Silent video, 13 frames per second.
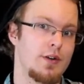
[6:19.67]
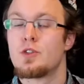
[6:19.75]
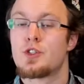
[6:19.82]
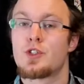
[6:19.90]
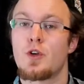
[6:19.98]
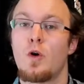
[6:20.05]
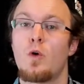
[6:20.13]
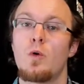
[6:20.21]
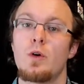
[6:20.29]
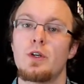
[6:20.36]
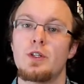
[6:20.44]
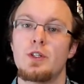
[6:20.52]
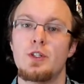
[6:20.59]
So
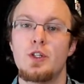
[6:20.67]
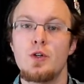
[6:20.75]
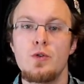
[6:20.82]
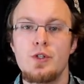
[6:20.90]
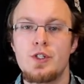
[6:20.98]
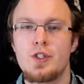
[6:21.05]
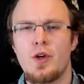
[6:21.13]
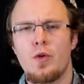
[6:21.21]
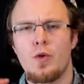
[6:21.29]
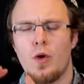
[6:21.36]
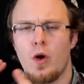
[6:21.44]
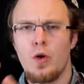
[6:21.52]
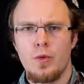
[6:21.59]
use
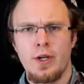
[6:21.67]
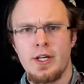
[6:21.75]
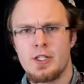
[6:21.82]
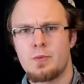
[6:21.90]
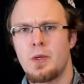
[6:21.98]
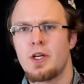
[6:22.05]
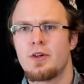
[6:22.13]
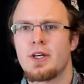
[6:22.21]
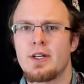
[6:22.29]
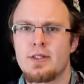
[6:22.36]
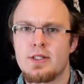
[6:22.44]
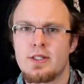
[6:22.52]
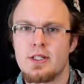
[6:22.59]
your own
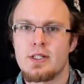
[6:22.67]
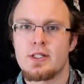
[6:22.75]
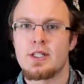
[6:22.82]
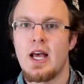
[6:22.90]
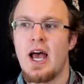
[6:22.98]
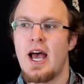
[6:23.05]
experiences